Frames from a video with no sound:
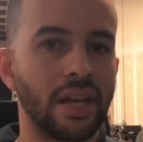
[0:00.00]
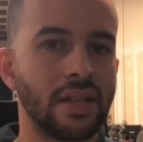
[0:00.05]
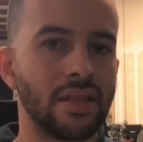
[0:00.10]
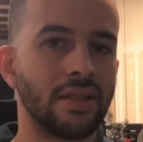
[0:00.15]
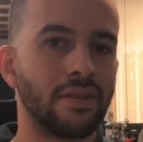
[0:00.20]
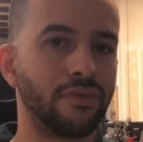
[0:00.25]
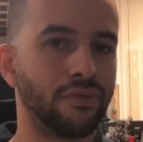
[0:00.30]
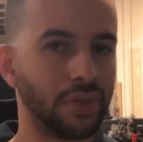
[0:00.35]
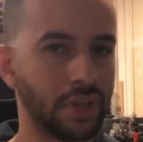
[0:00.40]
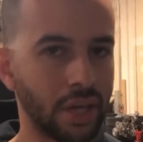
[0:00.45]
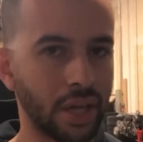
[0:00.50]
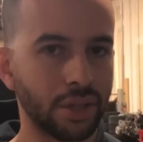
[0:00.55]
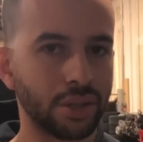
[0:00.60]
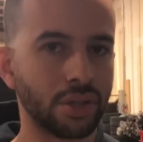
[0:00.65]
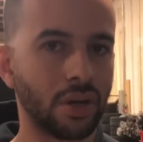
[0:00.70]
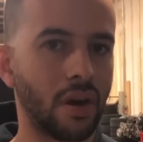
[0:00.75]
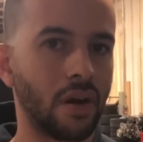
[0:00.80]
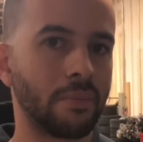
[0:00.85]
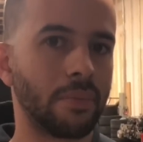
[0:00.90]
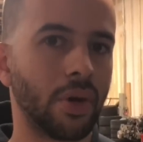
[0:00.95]
in the
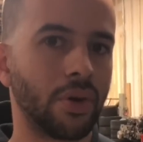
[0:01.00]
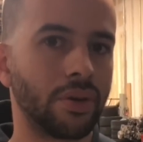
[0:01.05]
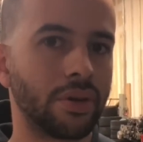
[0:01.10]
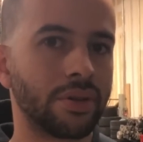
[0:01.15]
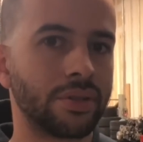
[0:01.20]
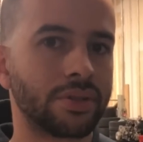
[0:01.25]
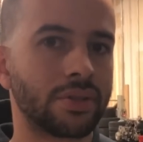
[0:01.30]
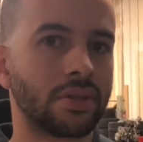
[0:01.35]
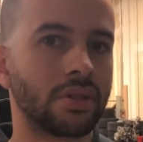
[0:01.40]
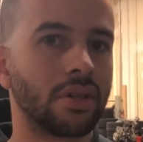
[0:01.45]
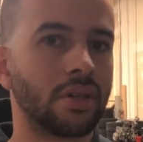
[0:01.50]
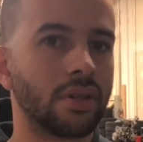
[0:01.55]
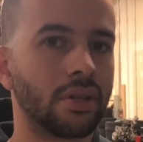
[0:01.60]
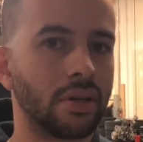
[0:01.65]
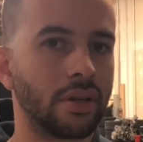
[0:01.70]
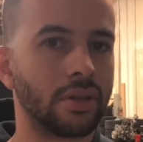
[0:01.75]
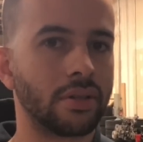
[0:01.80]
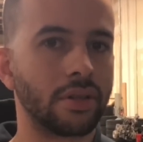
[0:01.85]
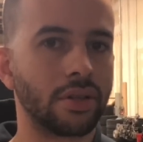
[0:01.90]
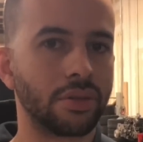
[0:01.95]
VHR motors,
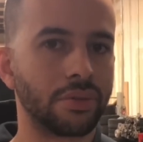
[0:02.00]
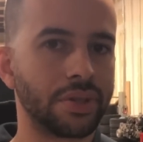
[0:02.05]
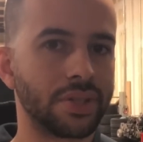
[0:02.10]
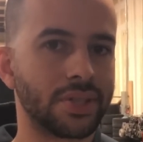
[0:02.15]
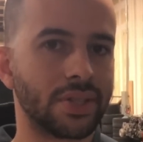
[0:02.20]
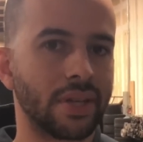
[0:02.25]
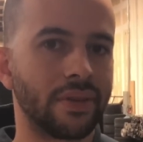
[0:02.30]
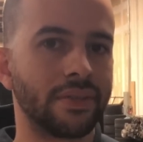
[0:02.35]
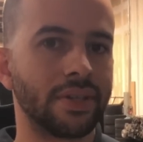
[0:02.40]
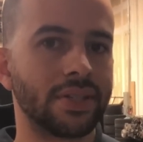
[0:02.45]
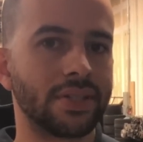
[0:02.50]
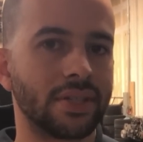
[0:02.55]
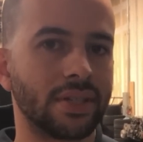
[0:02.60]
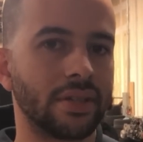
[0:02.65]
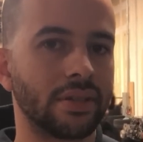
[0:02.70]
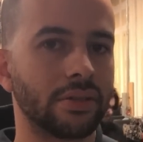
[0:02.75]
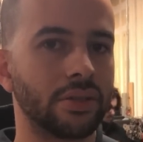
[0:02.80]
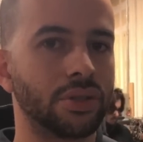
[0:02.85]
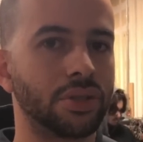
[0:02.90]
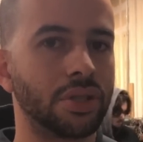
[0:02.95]
they're in the
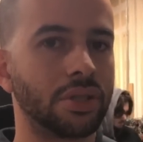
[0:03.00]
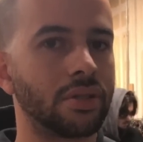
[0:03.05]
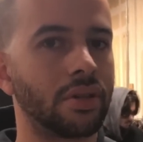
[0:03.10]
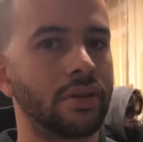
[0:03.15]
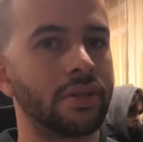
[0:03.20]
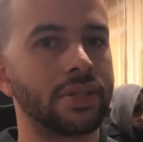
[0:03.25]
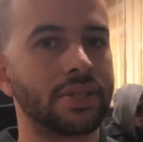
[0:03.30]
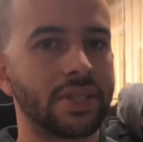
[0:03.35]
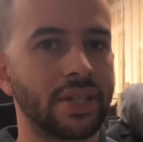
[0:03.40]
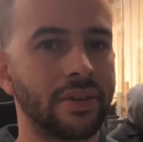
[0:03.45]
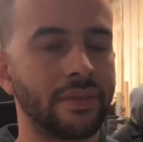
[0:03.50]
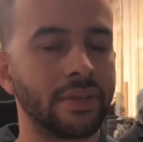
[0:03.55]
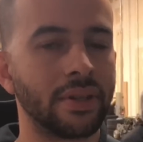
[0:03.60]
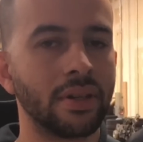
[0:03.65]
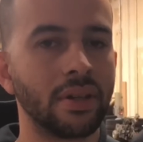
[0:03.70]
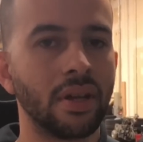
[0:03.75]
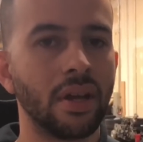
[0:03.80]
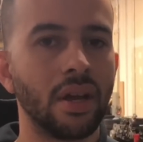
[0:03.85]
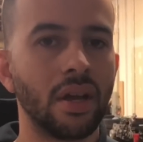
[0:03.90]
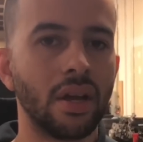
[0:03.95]
370Z and the
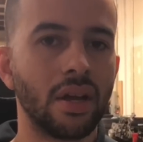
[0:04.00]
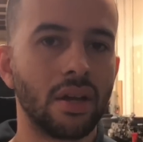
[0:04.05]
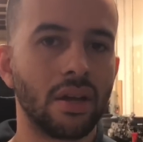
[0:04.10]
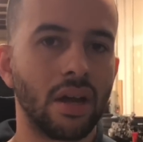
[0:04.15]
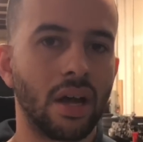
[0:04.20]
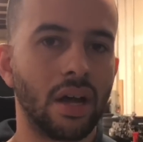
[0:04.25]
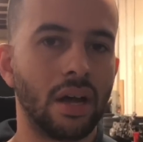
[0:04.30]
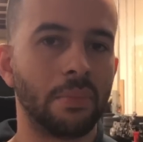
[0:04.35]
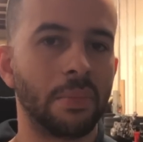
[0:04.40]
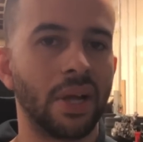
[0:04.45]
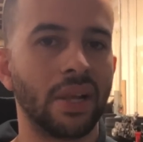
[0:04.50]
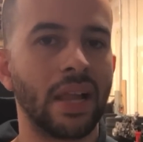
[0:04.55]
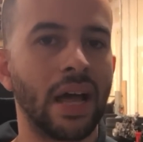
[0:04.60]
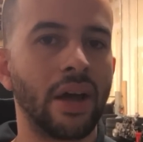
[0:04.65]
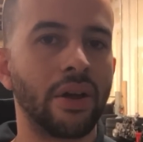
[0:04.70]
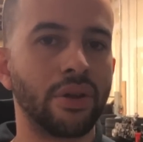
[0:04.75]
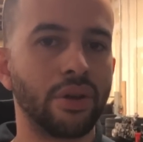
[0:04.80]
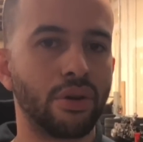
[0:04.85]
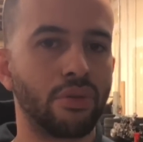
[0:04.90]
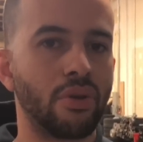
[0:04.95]
G37,
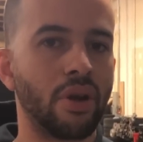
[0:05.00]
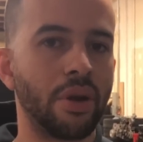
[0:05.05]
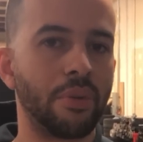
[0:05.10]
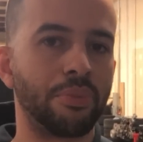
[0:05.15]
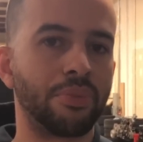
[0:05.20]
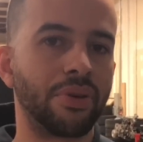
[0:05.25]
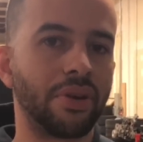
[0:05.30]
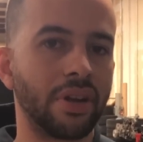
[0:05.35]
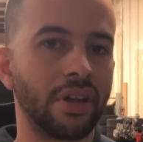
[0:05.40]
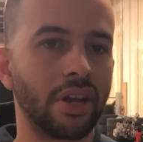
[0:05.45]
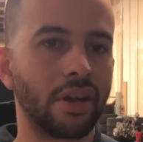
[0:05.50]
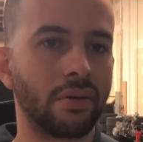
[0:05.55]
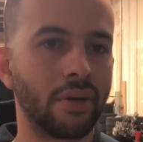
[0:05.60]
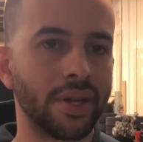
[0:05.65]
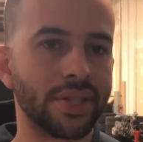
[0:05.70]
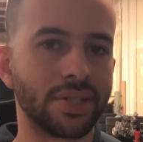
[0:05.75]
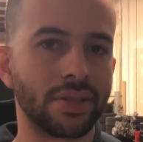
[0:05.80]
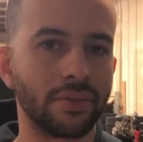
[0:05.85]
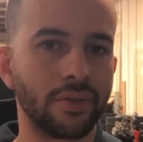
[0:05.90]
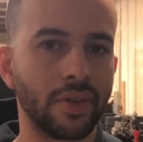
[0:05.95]
allow you to run a pretty
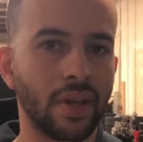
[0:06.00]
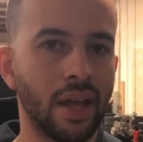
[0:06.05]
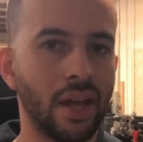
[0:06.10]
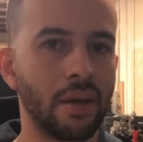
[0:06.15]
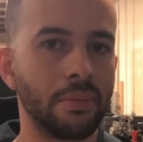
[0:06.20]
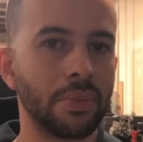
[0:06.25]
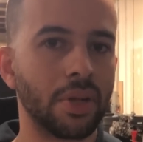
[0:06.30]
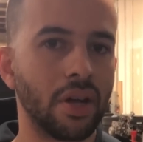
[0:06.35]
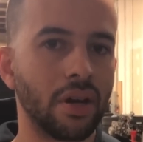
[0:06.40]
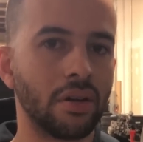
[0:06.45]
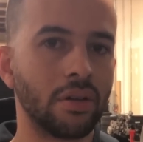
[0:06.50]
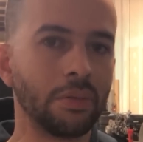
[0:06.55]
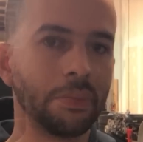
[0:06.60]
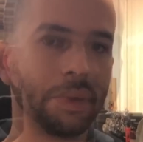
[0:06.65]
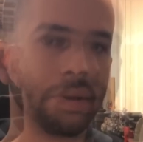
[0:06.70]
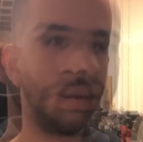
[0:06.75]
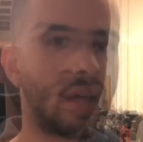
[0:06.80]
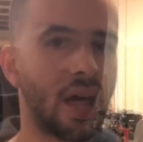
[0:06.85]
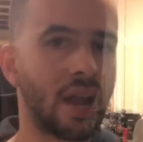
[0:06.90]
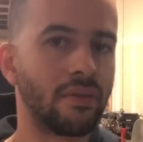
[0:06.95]
aggressive cam load
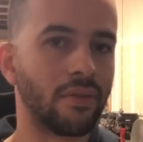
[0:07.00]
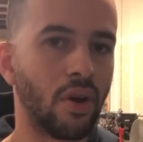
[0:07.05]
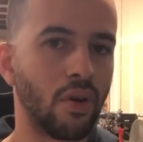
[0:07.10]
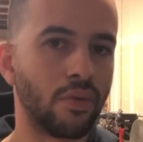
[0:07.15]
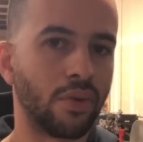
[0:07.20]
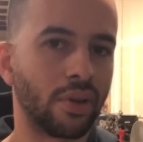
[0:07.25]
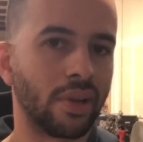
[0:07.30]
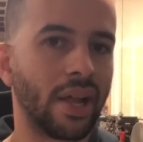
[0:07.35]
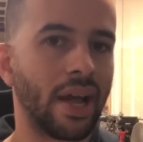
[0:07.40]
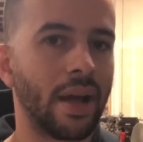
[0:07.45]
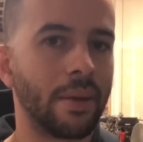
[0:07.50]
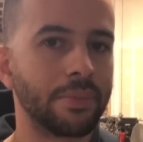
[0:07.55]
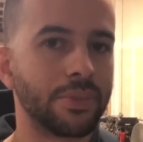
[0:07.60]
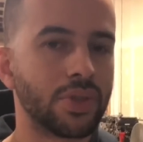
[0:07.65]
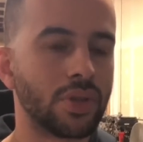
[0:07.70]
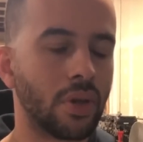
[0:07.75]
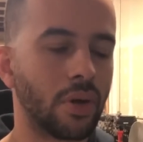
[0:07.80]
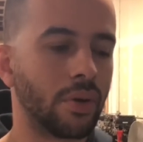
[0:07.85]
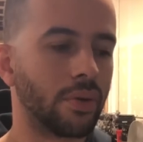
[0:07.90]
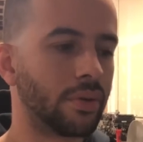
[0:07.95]
and a lot of overlap.
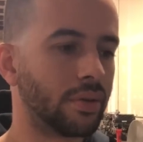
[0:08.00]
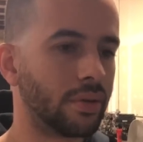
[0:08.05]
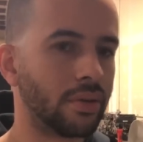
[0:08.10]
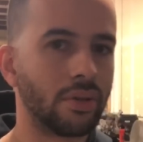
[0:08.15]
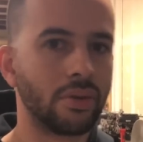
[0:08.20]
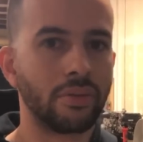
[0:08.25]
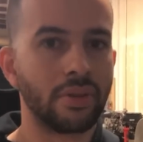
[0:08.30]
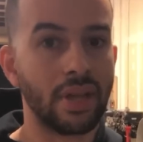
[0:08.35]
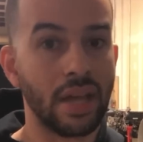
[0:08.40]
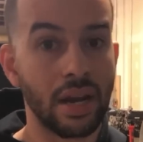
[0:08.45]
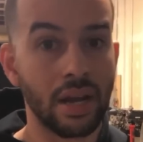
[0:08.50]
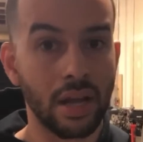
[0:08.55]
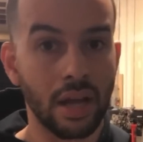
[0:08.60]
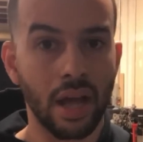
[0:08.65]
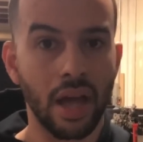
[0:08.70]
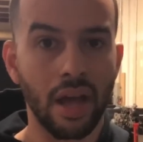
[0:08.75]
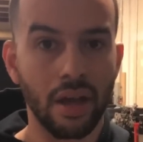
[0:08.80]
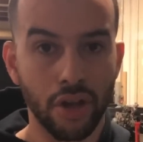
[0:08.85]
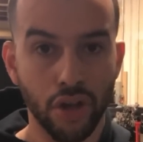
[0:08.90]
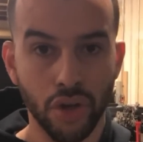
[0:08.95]
So getting
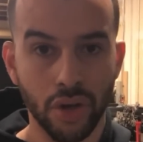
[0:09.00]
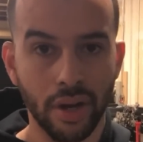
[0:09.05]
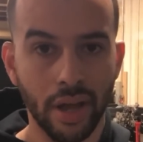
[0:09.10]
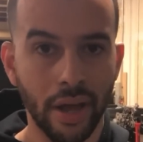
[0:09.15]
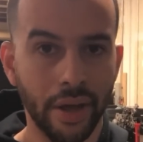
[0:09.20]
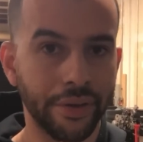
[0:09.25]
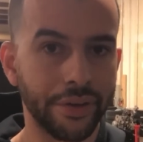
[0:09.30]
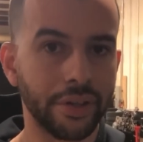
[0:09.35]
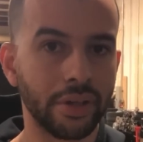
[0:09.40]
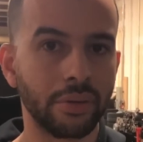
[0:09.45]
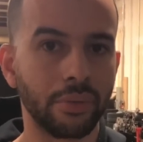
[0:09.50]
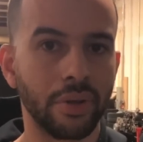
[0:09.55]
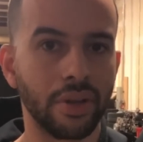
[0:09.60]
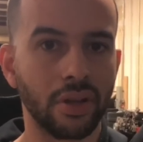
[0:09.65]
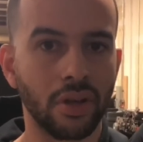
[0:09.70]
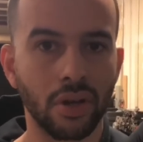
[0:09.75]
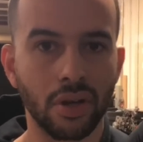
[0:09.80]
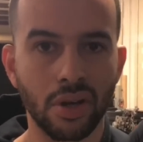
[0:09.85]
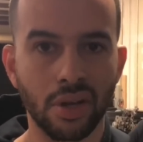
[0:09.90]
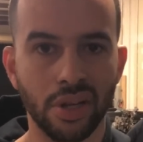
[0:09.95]
a good header with
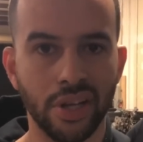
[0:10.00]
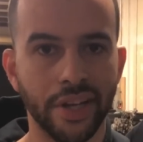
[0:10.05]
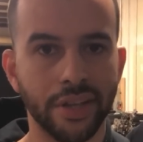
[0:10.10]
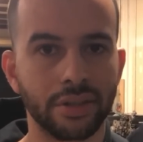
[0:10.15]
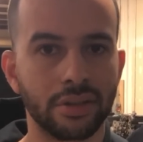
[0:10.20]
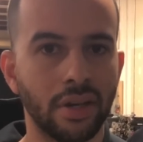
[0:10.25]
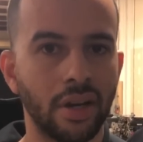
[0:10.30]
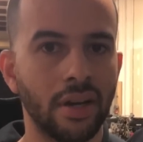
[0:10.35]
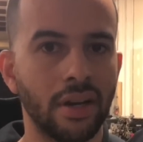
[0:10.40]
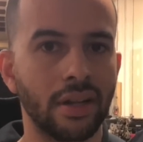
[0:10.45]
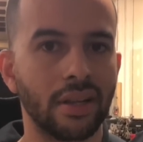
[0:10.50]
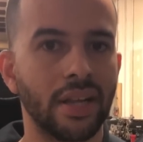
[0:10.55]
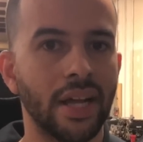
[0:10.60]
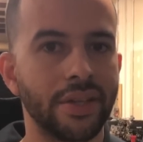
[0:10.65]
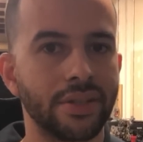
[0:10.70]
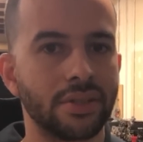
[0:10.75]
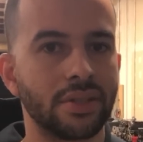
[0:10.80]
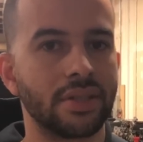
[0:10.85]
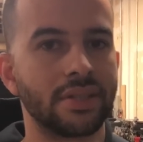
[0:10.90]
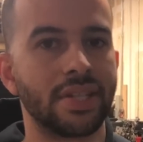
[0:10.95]
a good collector on it
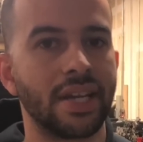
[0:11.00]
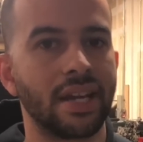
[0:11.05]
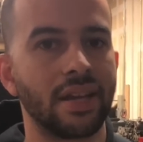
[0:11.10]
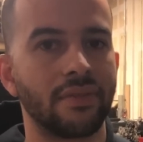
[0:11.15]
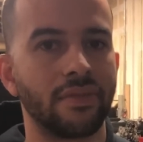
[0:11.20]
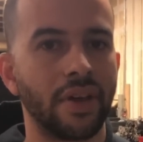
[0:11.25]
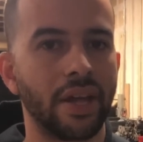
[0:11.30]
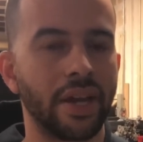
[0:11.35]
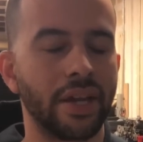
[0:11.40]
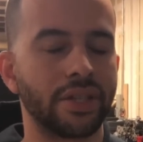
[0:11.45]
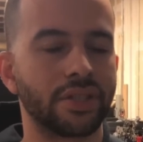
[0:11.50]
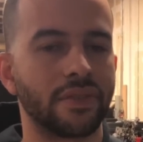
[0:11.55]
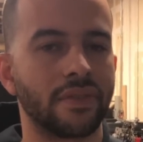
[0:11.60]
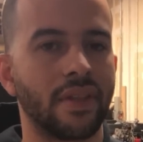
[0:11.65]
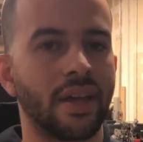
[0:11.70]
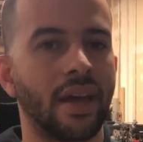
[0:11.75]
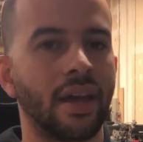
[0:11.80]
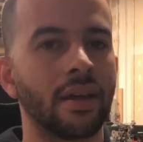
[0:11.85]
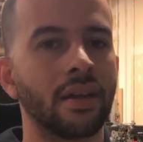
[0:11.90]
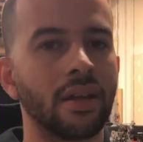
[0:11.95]
allows you to take advantage of
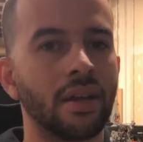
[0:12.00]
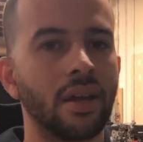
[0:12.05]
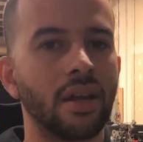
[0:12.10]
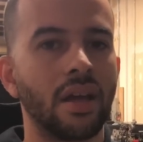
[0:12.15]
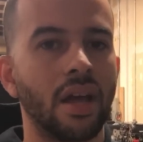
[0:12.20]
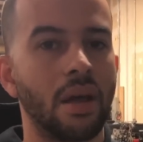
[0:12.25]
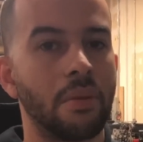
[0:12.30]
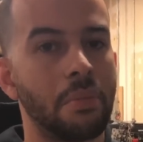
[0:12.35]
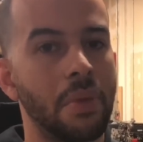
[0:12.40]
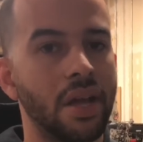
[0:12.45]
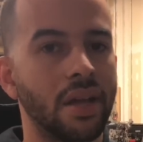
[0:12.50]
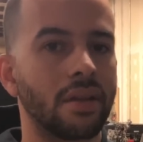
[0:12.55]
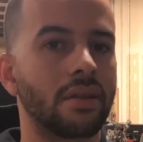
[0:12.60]
that and